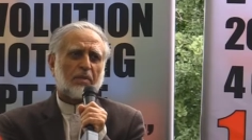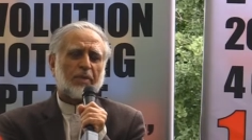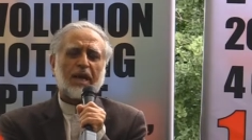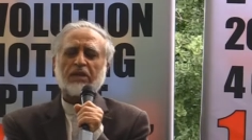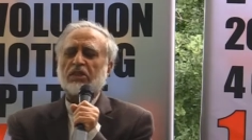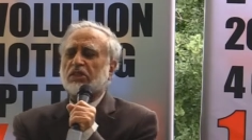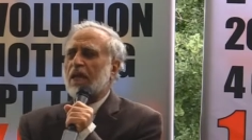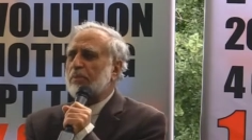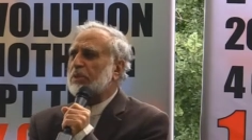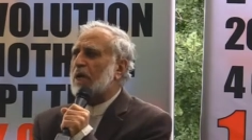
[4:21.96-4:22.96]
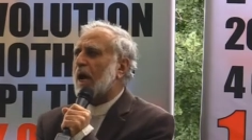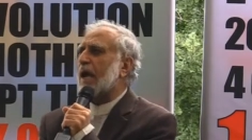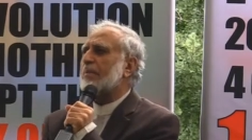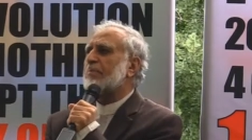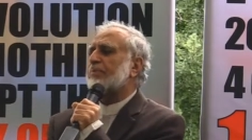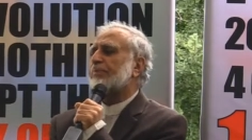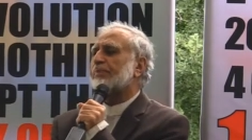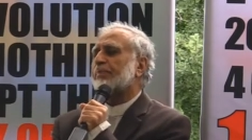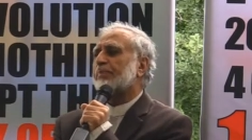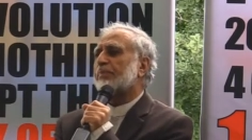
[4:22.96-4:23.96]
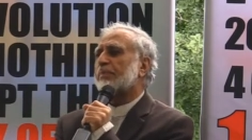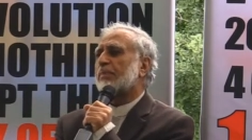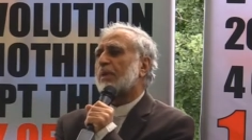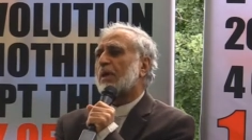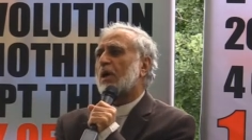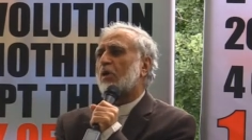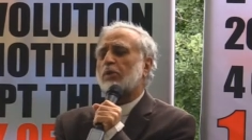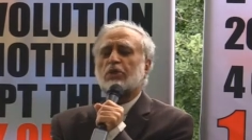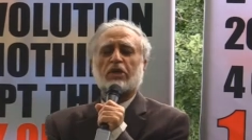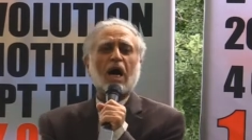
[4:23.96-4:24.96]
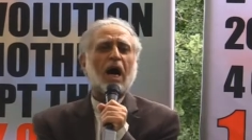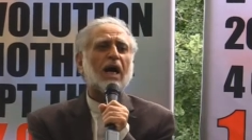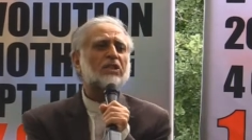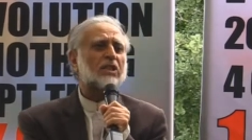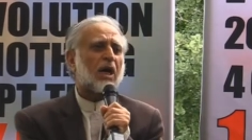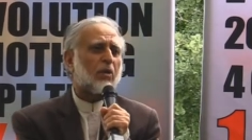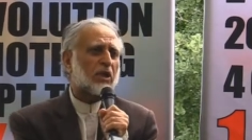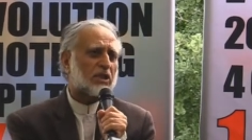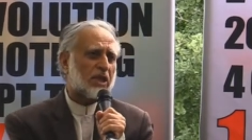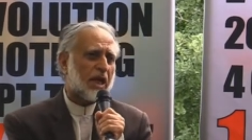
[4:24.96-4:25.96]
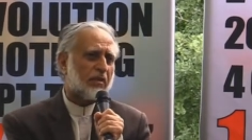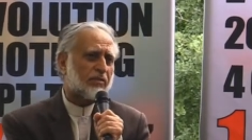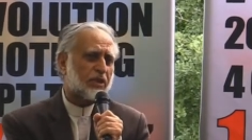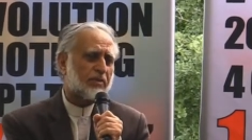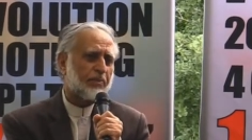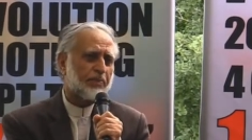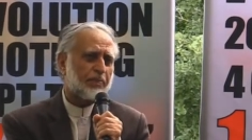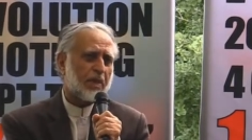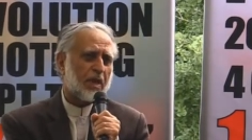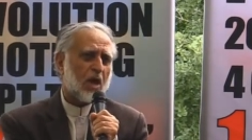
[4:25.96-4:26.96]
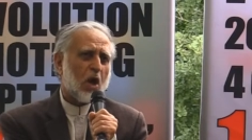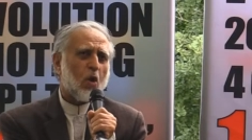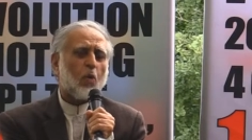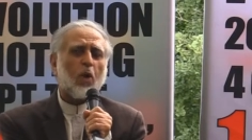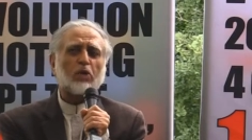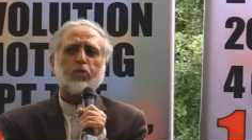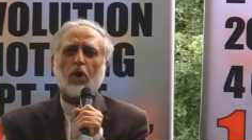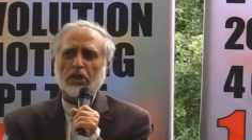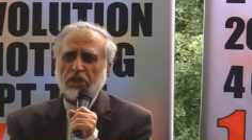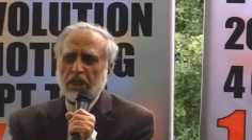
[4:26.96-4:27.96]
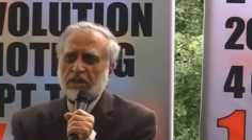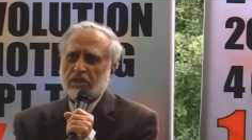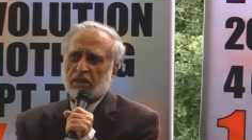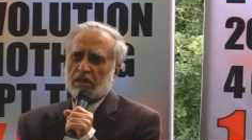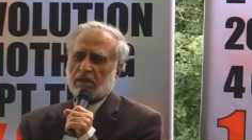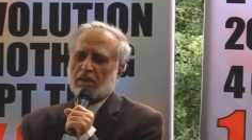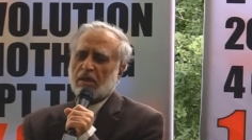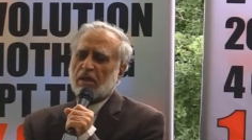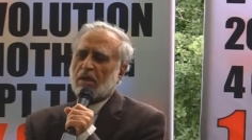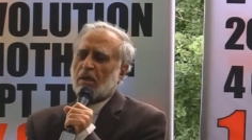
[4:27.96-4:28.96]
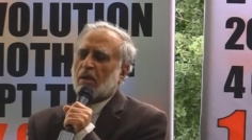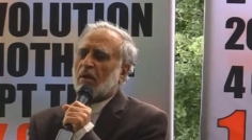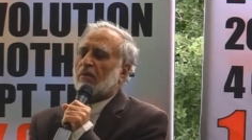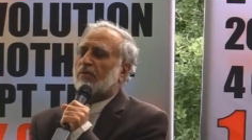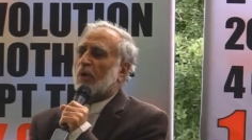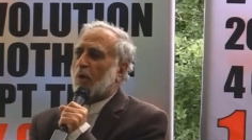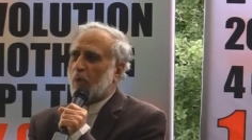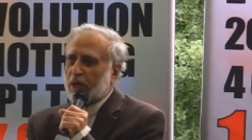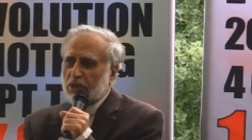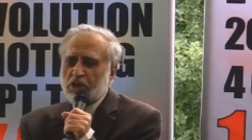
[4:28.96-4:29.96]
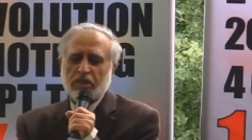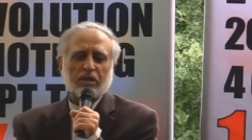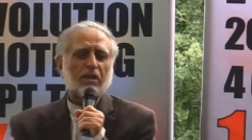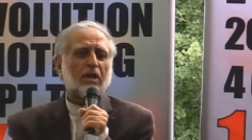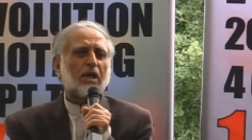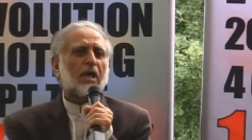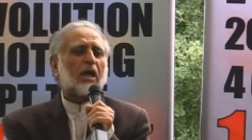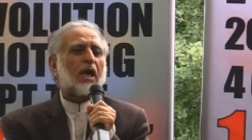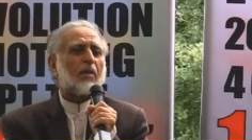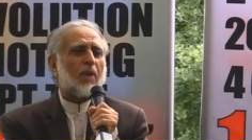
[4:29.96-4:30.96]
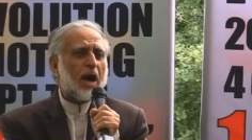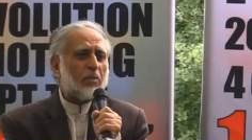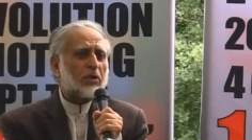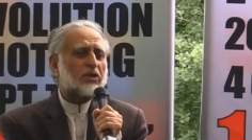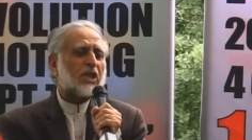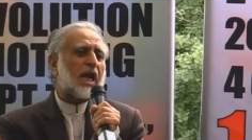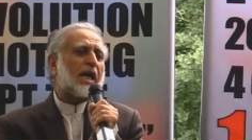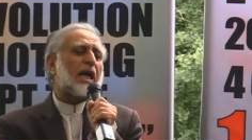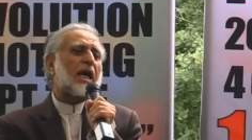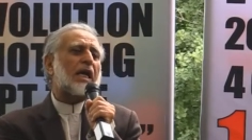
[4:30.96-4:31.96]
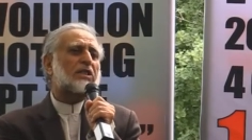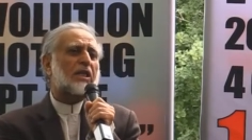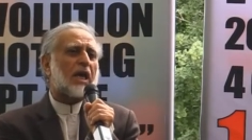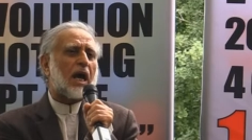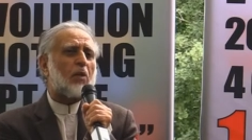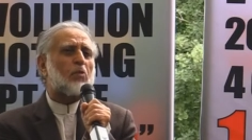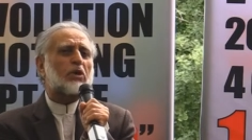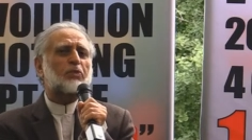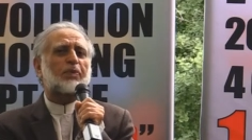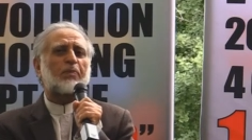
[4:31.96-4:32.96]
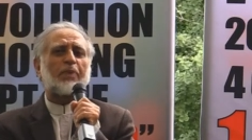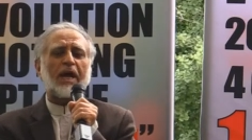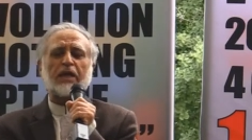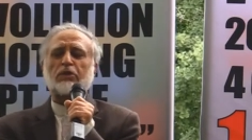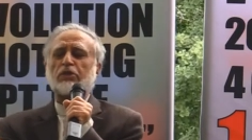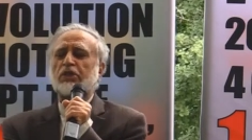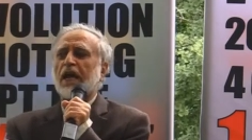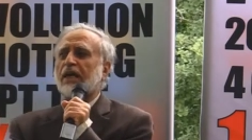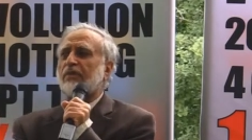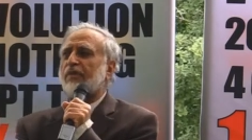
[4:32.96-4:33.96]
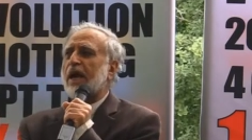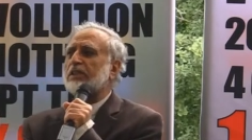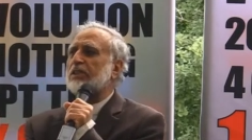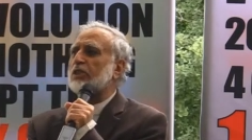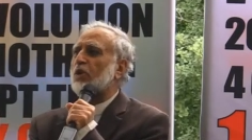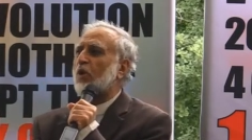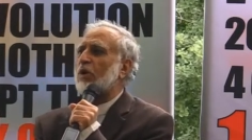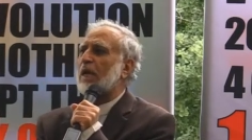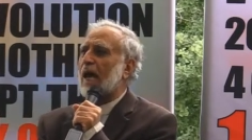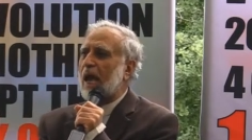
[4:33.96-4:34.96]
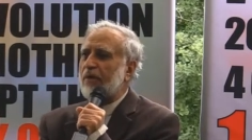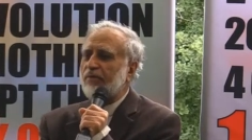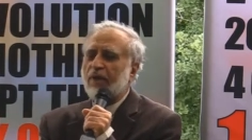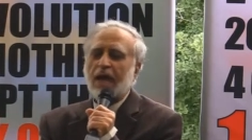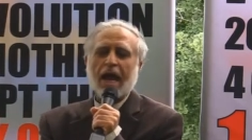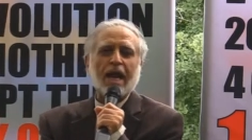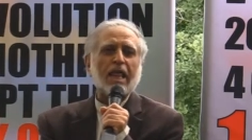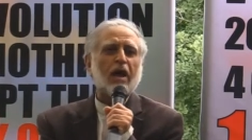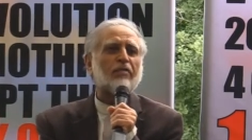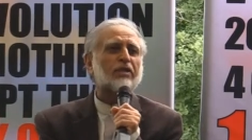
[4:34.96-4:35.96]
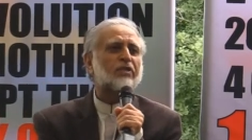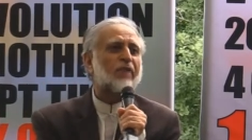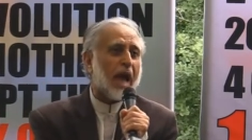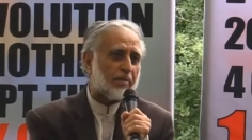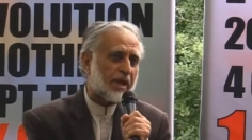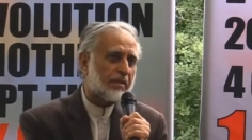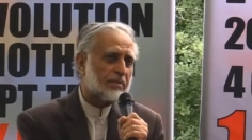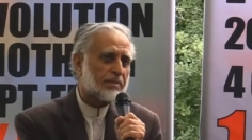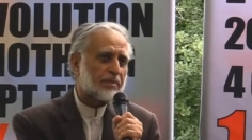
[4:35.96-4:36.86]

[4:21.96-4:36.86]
But at the same time, we should ask ourselves, what was it for which Imam Husayn alayhi salam was prepared to sacrifice his own life and that of his family?